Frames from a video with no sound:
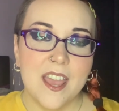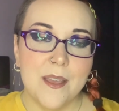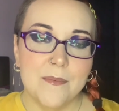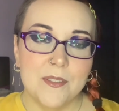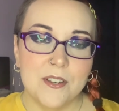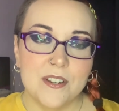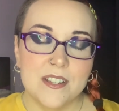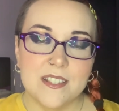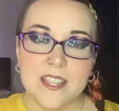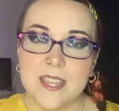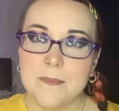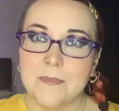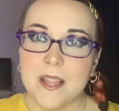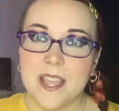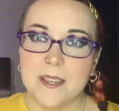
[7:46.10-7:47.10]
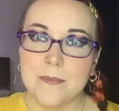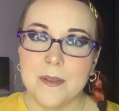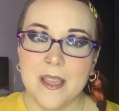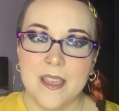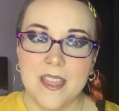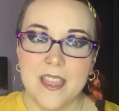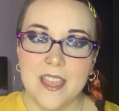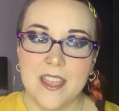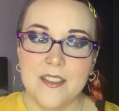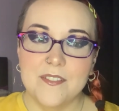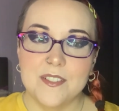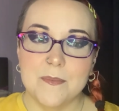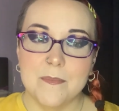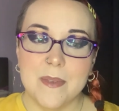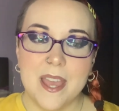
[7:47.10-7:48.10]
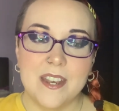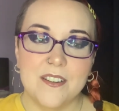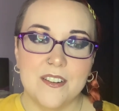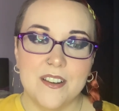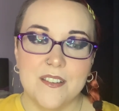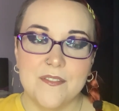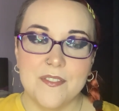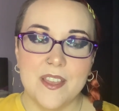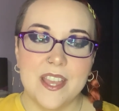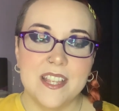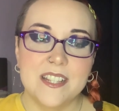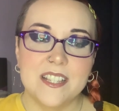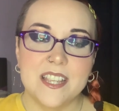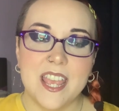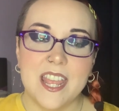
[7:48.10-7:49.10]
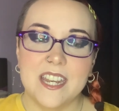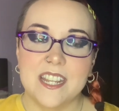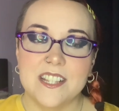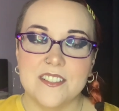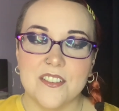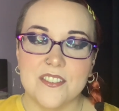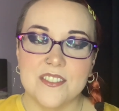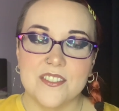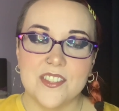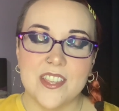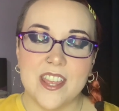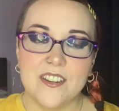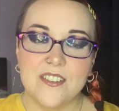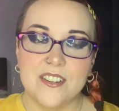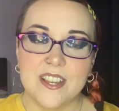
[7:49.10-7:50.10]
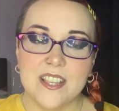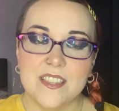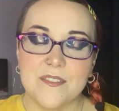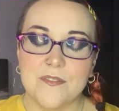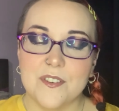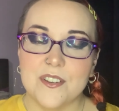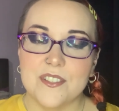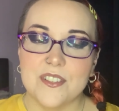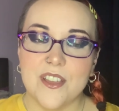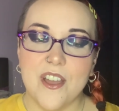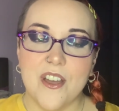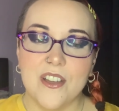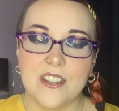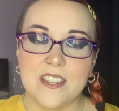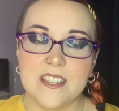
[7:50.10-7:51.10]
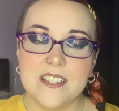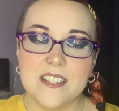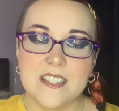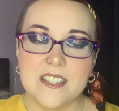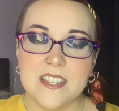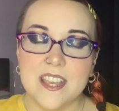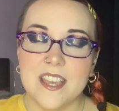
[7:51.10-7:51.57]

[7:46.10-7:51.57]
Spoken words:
there is a Black Lives Matter event, and it's on Saturday the 1st of August.